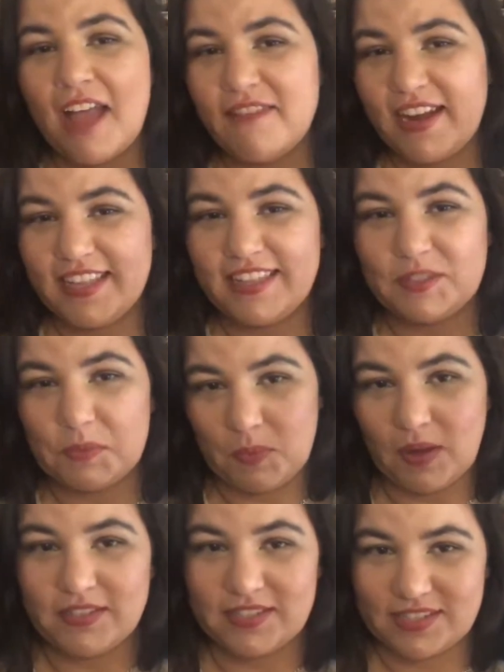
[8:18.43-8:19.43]
I rated this
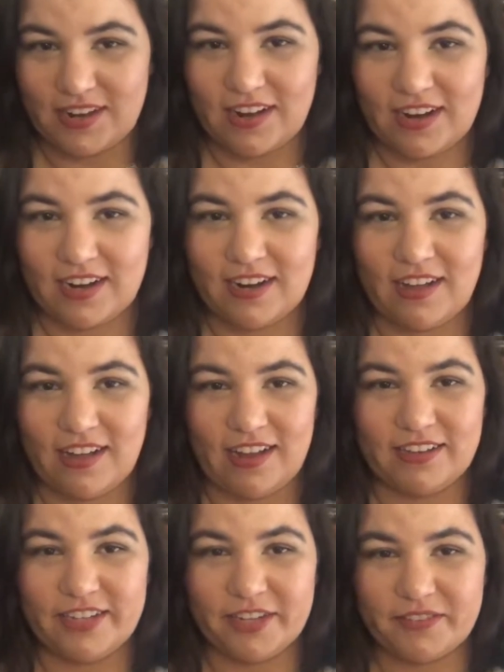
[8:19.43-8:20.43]
1 star
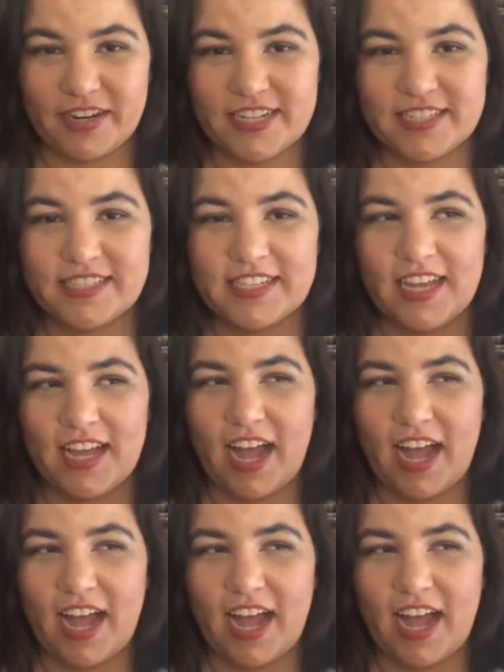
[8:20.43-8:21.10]
on Goodreads.